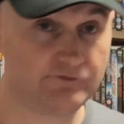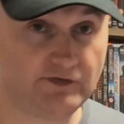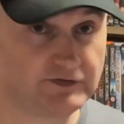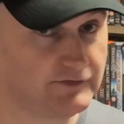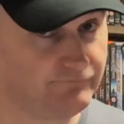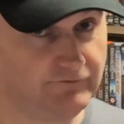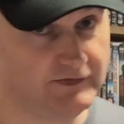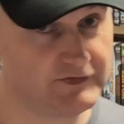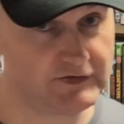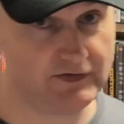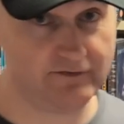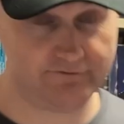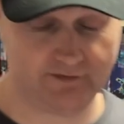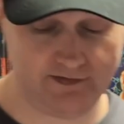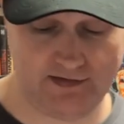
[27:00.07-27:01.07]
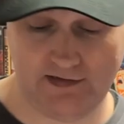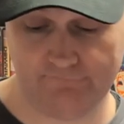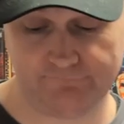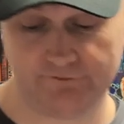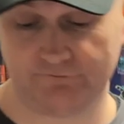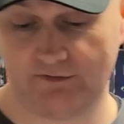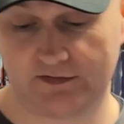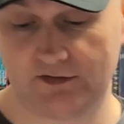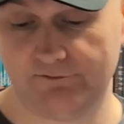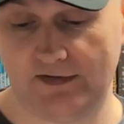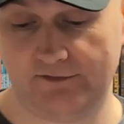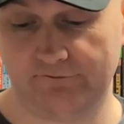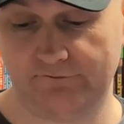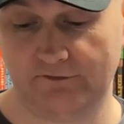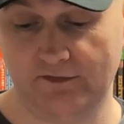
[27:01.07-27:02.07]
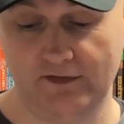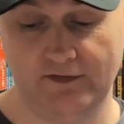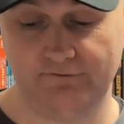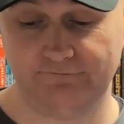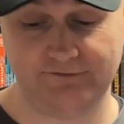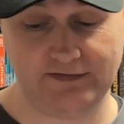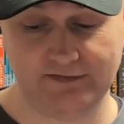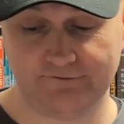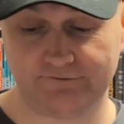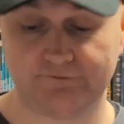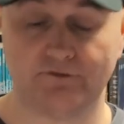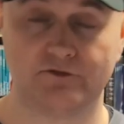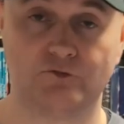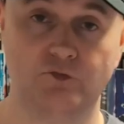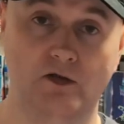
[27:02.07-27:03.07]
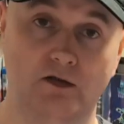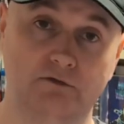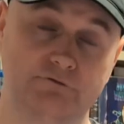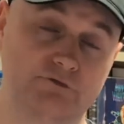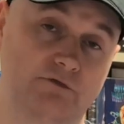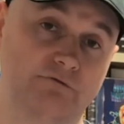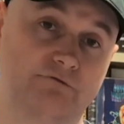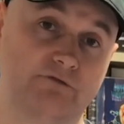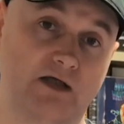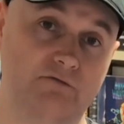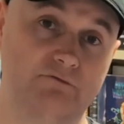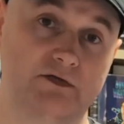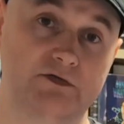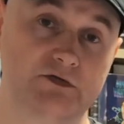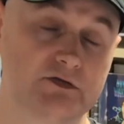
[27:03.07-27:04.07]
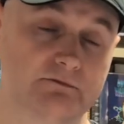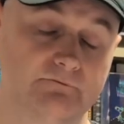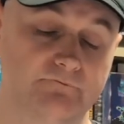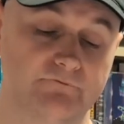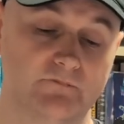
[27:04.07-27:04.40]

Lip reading: creature feature that I have to recommend: Dean Stockwell, John Savage.